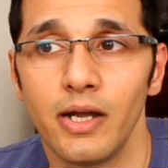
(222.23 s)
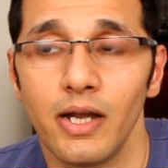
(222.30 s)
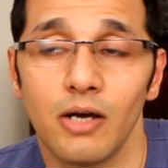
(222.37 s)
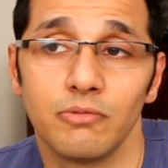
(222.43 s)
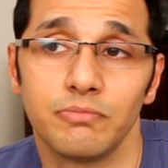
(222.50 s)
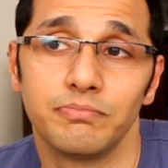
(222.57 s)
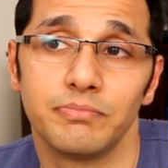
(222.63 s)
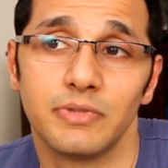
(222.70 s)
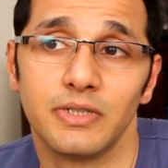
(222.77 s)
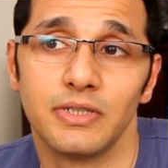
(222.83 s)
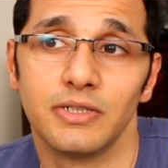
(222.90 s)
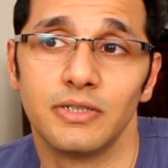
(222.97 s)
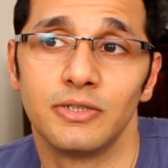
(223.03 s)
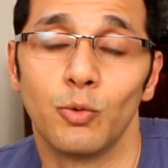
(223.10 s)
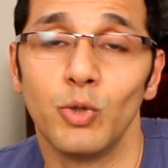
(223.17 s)
Now,
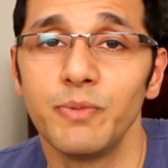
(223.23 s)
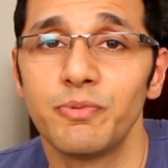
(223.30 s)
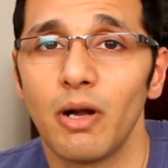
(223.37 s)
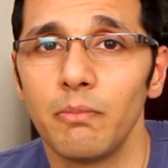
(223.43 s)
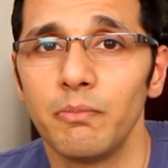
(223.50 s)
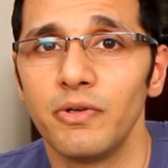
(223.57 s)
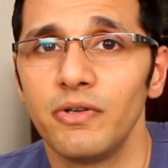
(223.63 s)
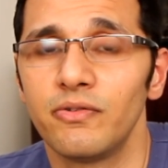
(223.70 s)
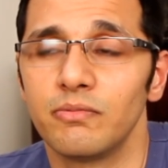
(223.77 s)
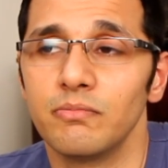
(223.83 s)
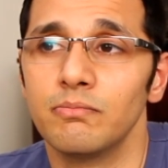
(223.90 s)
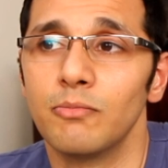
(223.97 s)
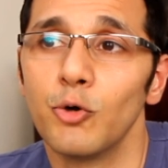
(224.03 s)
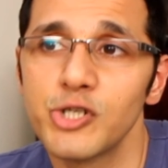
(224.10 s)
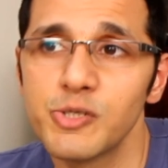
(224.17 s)
the only problem
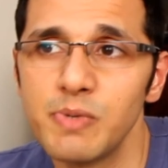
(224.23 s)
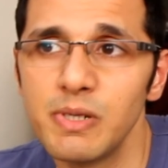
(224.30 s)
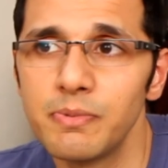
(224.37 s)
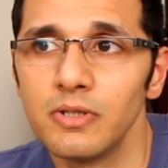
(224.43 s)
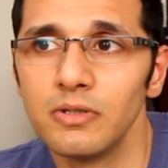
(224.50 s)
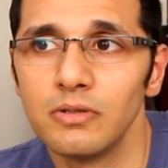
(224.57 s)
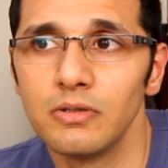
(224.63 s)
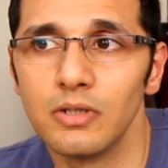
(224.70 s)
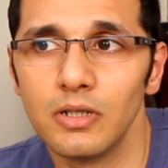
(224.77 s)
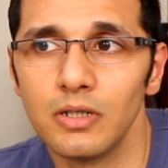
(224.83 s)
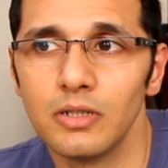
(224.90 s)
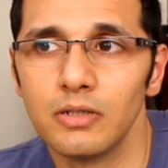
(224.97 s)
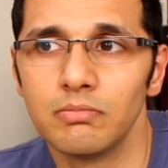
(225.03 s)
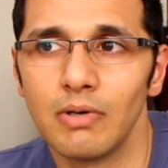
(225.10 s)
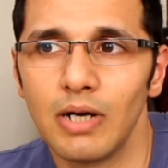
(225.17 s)
is most people,
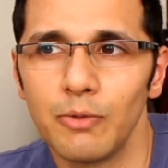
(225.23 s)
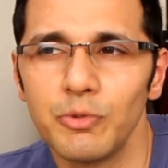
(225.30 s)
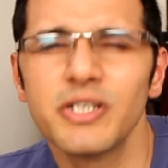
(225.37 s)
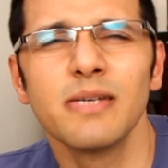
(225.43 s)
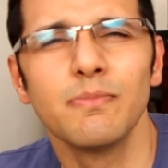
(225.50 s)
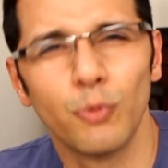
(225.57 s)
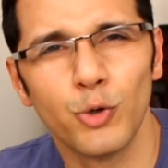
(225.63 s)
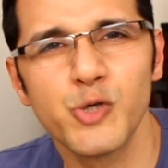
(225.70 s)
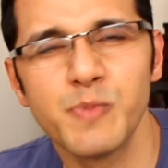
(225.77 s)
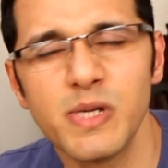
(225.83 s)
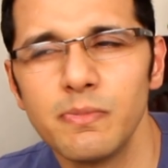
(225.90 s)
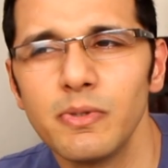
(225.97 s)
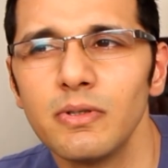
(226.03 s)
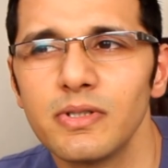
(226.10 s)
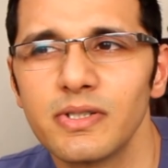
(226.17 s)
I wouldn't say most
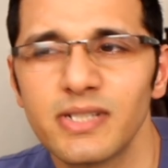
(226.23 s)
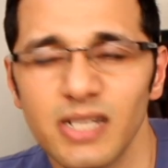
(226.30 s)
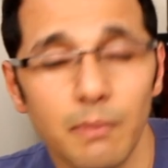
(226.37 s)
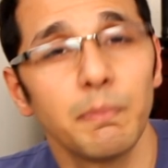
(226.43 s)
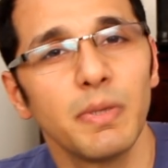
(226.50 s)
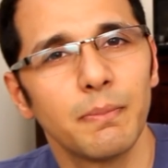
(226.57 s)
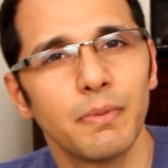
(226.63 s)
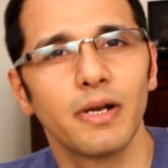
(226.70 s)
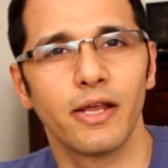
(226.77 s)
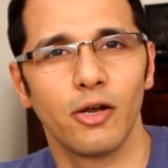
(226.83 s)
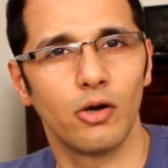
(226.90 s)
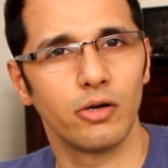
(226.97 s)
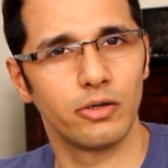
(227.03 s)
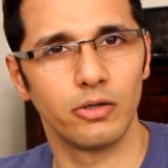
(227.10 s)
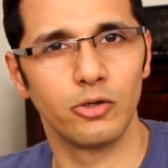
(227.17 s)
people, some people
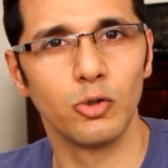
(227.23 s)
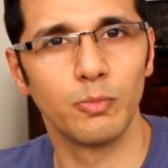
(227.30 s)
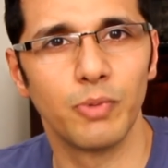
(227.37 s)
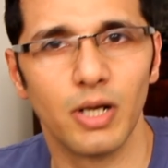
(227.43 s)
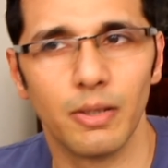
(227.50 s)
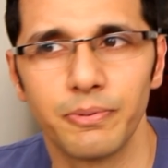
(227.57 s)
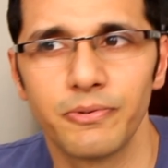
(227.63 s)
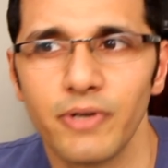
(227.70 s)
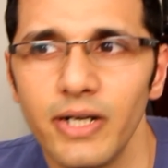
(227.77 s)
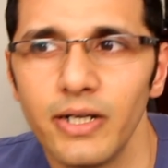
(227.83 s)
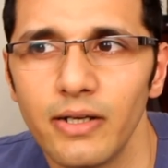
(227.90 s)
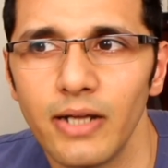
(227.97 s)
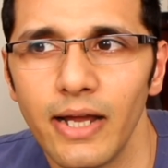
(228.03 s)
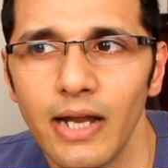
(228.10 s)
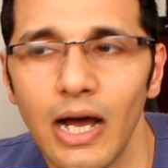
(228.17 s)
cannot do pull-ups,
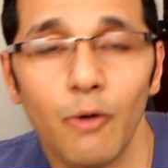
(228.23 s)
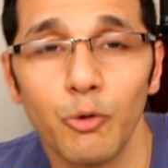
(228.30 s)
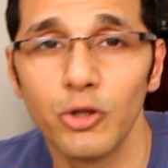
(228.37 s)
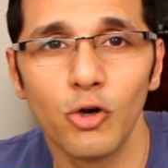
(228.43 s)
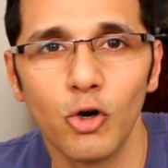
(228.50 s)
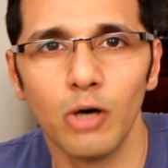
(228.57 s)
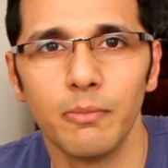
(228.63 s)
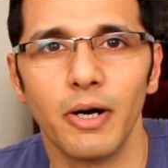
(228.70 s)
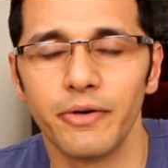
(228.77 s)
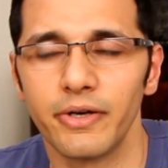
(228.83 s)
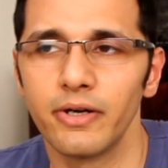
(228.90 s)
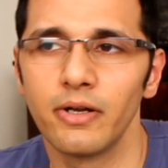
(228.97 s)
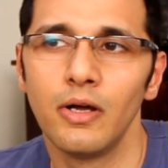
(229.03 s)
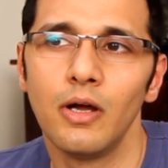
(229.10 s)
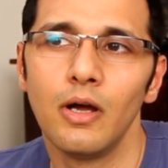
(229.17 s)
right? And how do they go
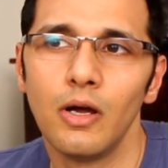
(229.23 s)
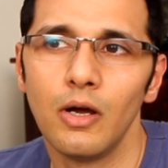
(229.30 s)
about it?